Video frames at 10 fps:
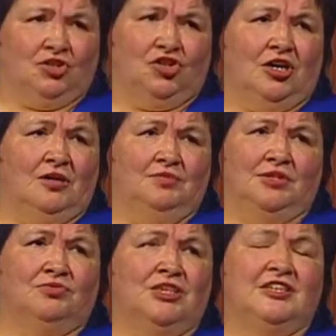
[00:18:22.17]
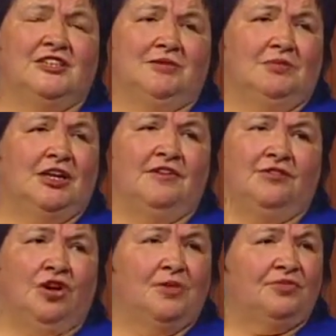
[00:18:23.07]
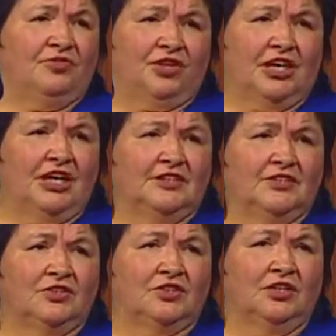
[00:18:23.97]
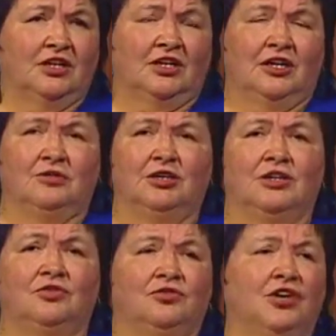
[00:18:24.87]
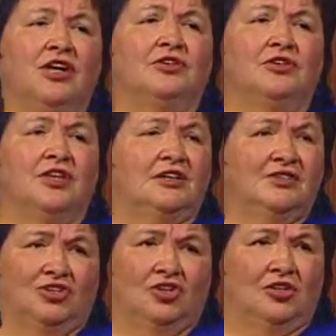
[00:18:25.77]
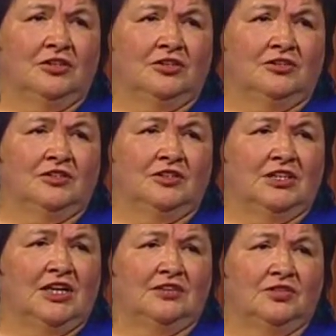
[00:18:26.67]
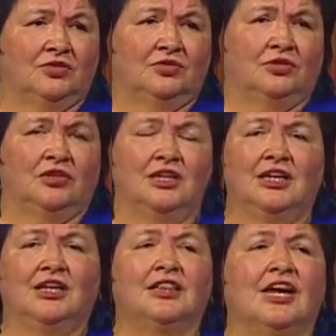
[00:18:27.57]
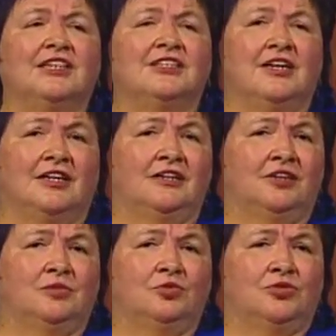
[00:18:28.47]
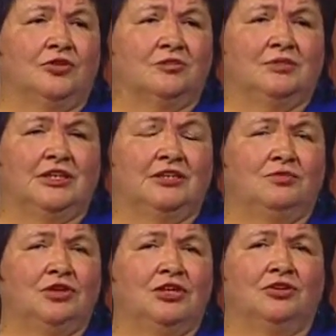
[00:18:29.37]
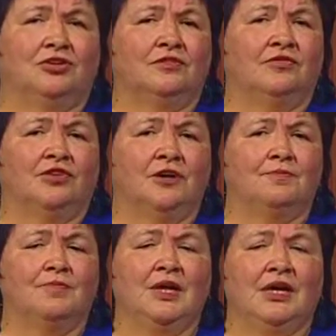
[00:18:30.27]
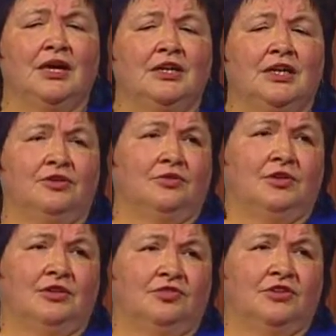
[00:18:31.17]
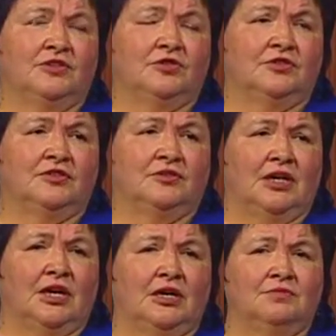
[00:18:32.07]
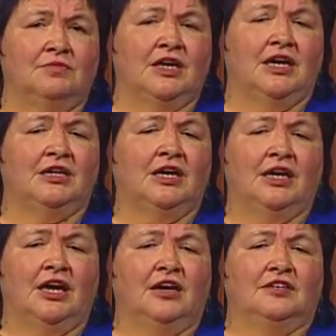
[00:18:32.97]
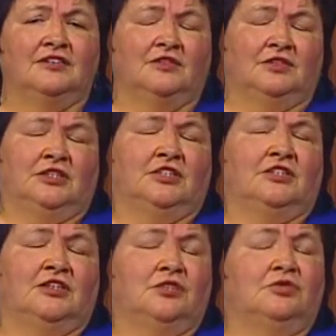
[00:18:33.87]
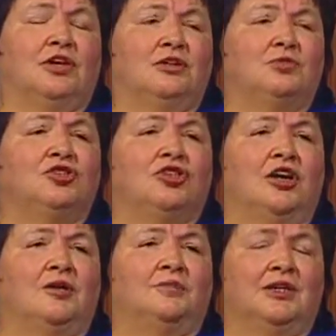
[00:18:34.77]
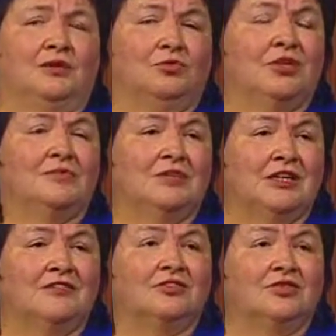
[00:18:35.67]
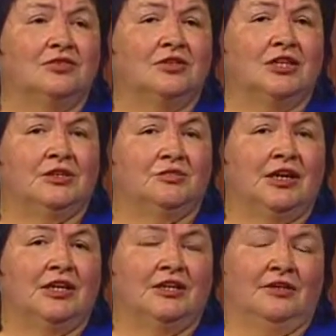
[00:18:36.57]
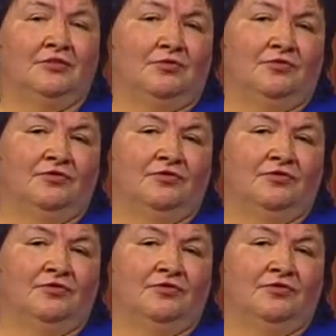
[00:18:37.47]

job in raising money for Cops for Cancer. I mean, over $100,000 in that school. Last night at our board meeting, we heard from another one of our schools um, that has did an incredible job with a middle school in run in